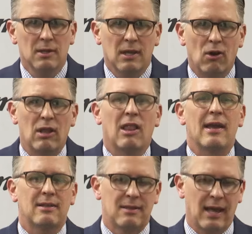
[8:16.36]
you know, I
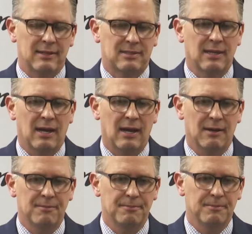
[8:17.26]
like that
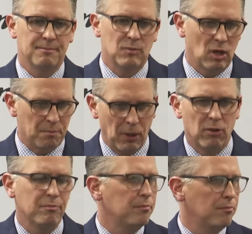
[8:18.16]
uh, they're
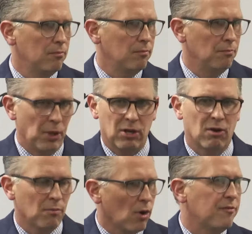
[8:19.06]
built
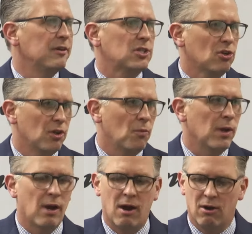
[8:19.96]
bigger and more physical than
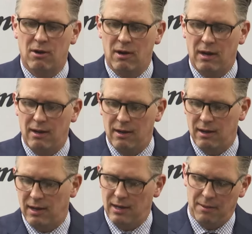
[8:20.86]
we are,
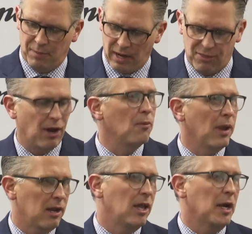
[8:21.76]
uh, but I thought we
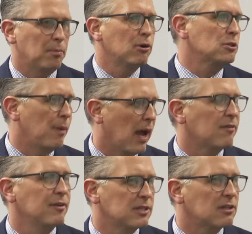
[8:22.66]
had a lot of pushback
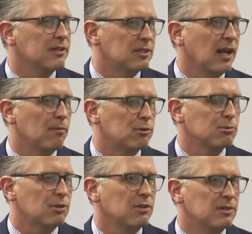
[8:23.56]
physically tonight, which
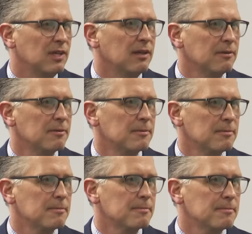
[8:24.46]
was good to see.
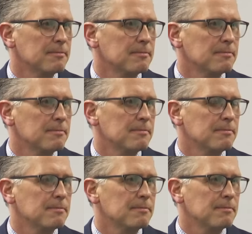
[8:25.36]
And then
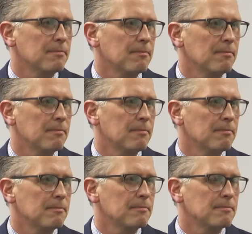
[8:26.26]
overtime, you
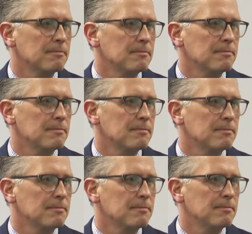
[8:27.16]
guys lead the leading
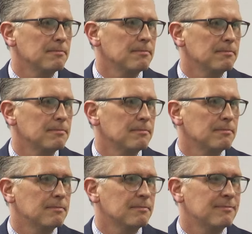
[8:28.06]
overtimes this
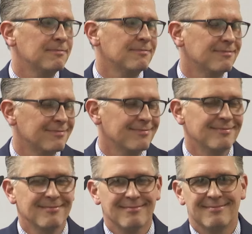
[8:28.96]
season. How does
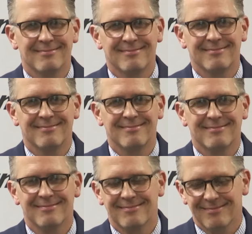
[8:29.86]
that help you guys
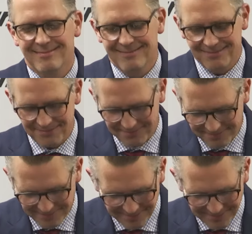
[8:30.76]
when you come into